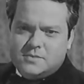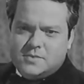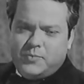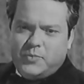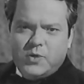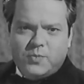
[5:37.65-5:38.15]
the
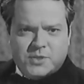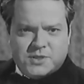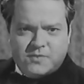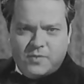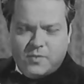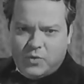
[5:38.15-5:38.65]
purpose
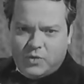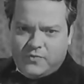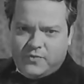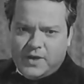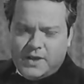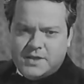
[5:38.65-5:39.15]
of a
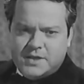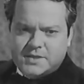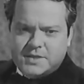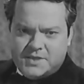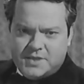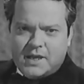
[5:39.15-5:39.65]
bullfight is
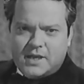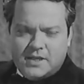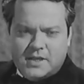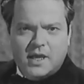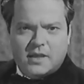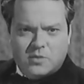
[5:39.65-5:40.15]
exactly
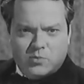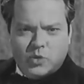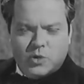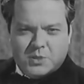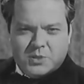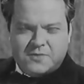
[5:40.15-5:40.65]
that. The
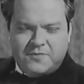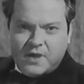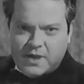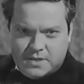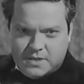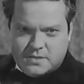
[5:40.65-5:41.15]
bull must
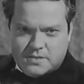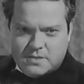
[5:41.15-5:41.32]
fight.